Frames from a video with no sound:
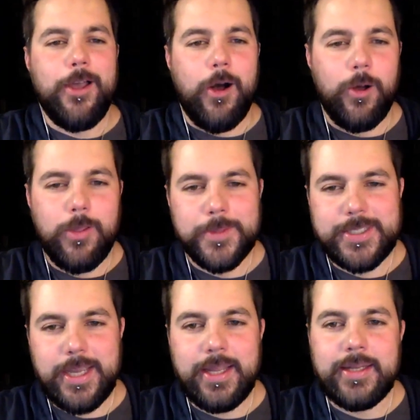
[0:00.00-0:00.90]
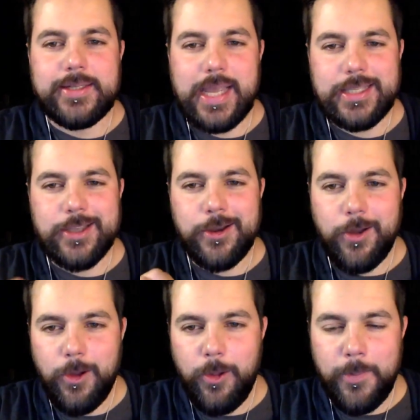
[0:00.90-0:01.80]
Oklahoma State takes on
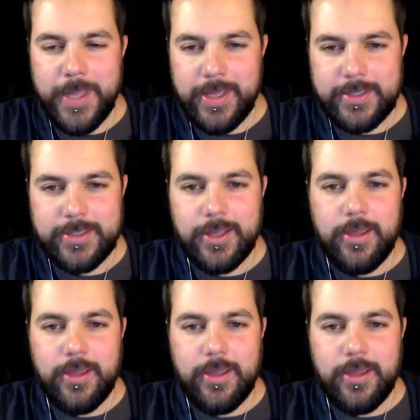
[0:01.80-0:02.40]
Ole Miss,